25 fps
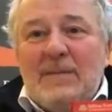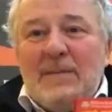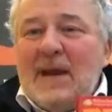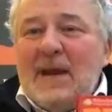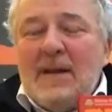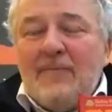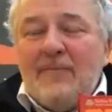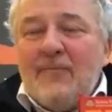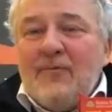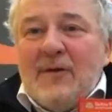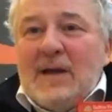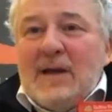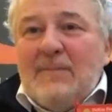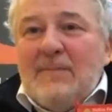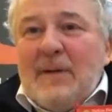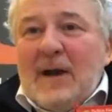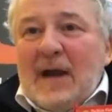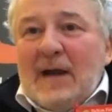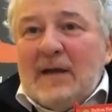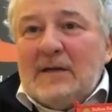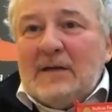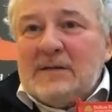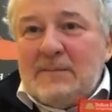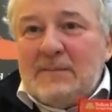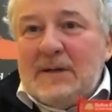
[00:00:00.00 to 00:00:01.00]
make
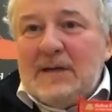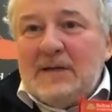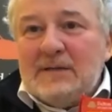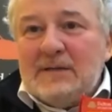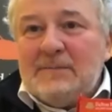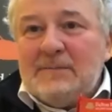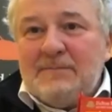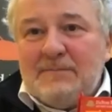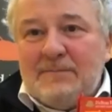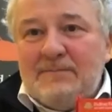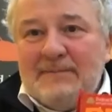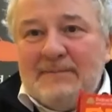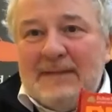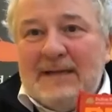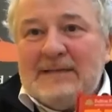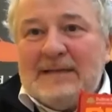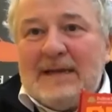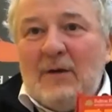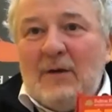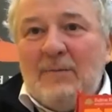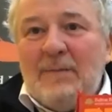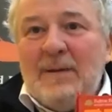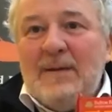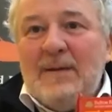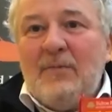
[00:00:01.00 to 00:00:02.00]
pre-packs because that's
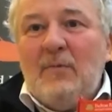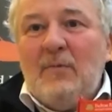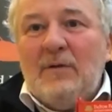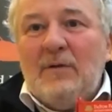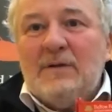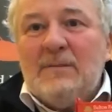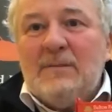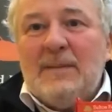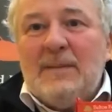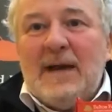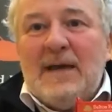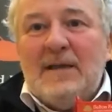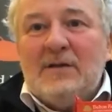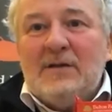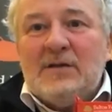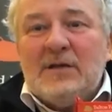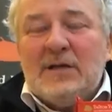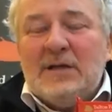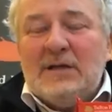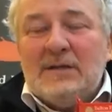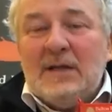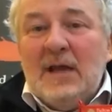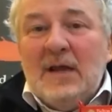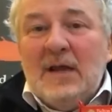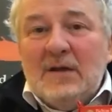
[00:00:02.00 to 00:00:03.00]
how people want to buy the
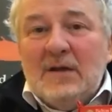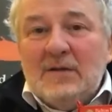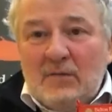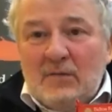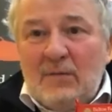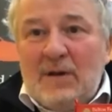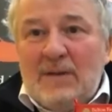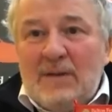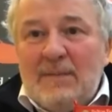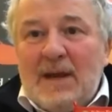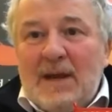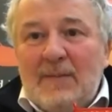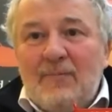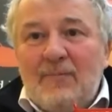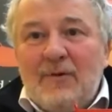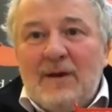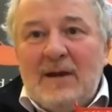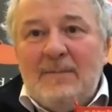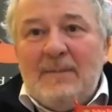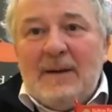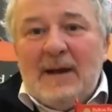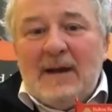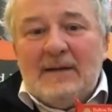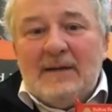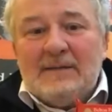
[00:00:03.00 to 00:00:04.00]
cheese. So we make
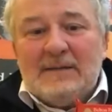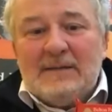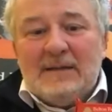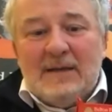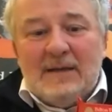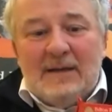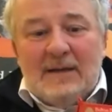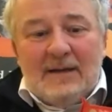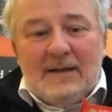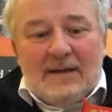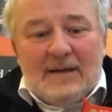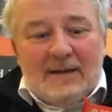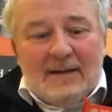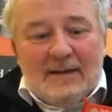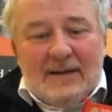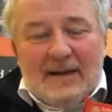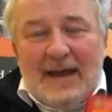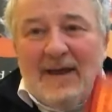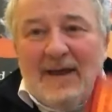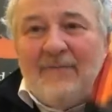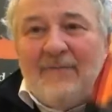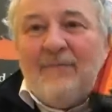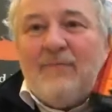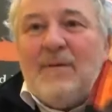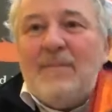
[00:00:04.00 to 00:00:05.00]
pre-packs.
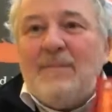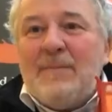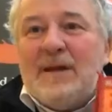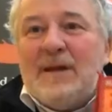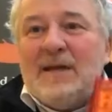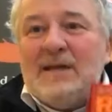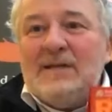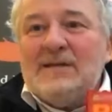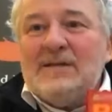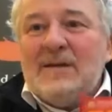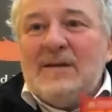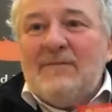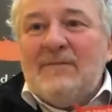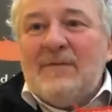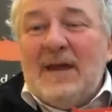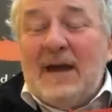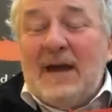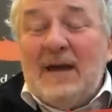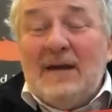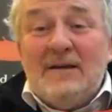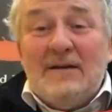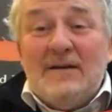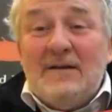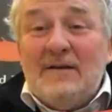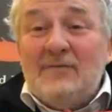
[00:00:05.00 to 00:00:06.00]
Every piece of
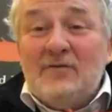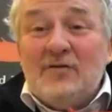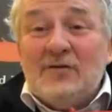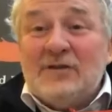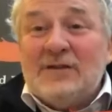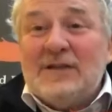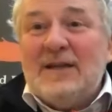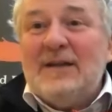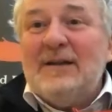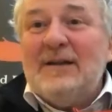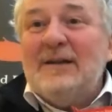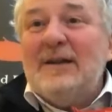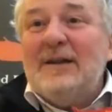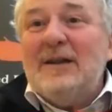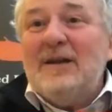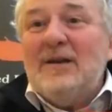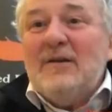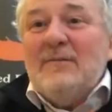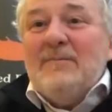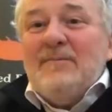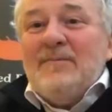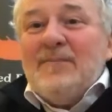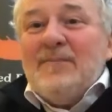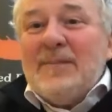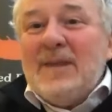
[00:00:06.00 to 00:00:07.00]
that, you've just seen
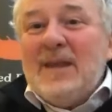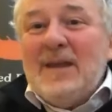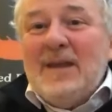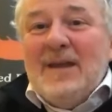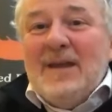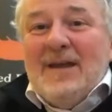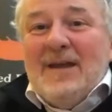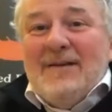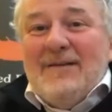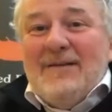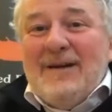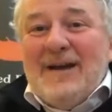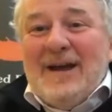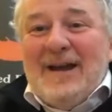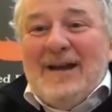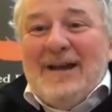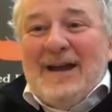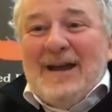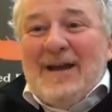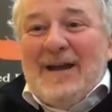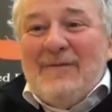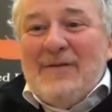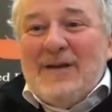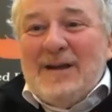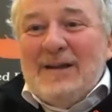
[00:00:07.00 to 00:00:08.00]
Liam
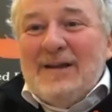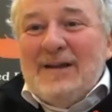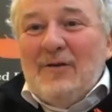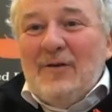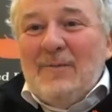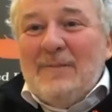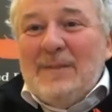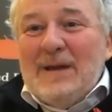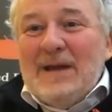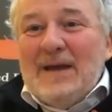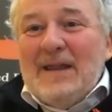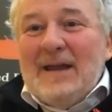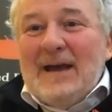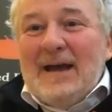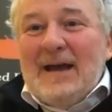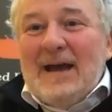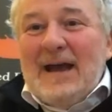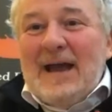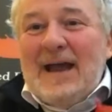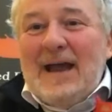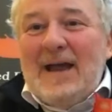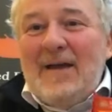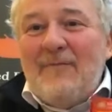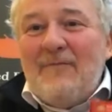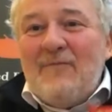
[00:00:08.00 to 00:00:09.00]
having a little bit of that.
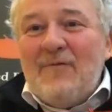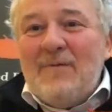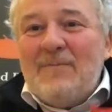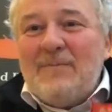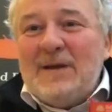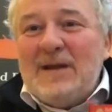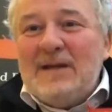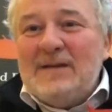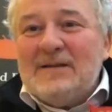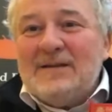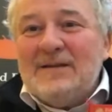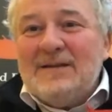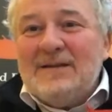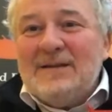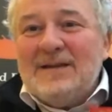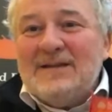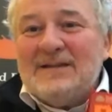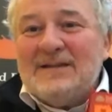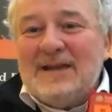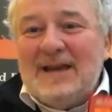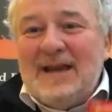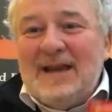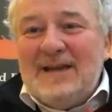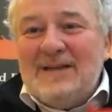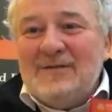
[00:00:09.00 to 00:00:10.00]
Every piece of
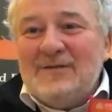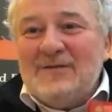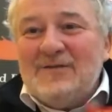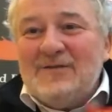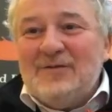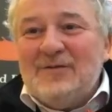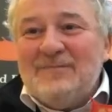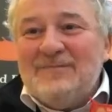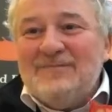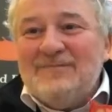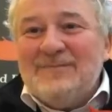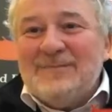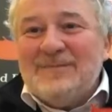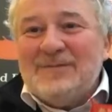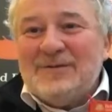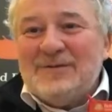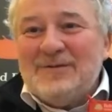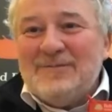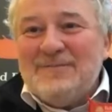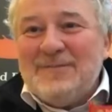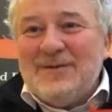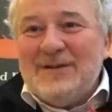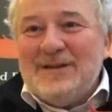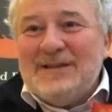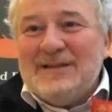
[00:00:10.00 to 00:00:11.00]
this ends up
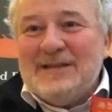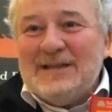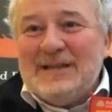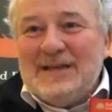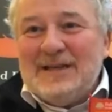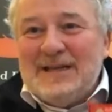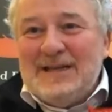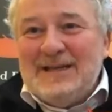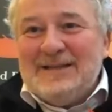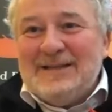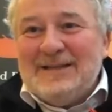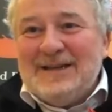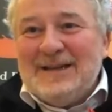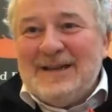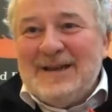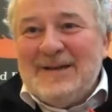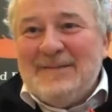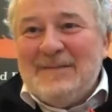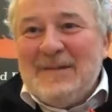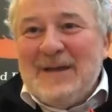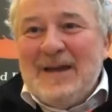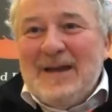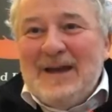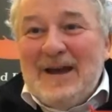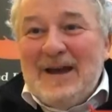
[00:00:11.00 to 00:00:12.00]
somebody's eating
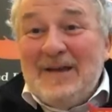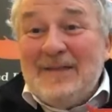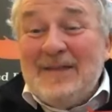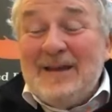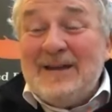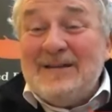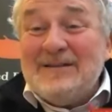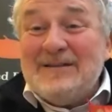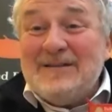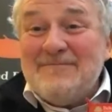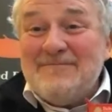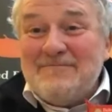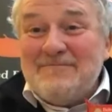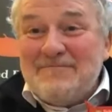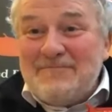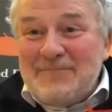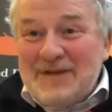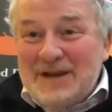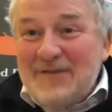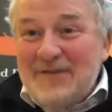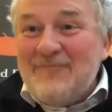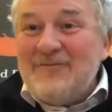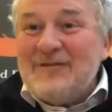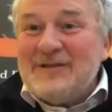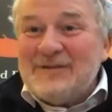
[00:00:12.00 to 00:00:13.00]
it. And that is a
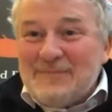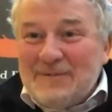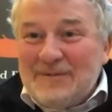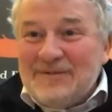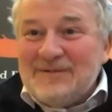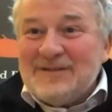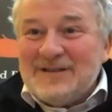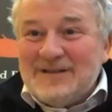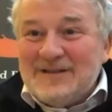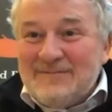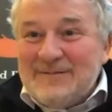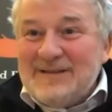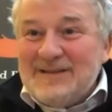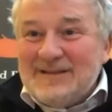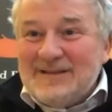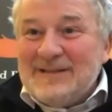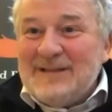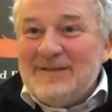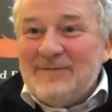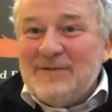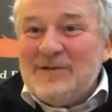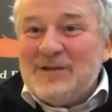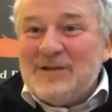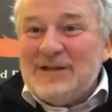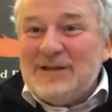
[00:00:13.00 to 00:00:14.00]
big
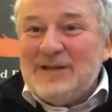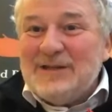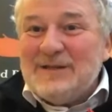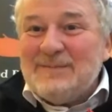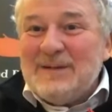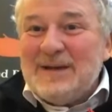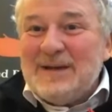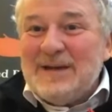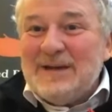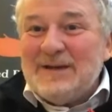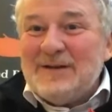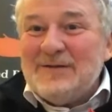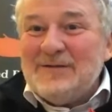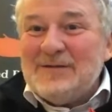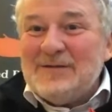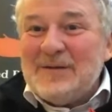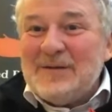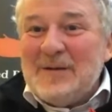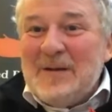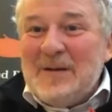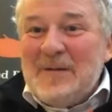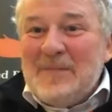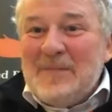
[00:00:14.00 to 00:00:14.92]
responsibility for cheesemakers.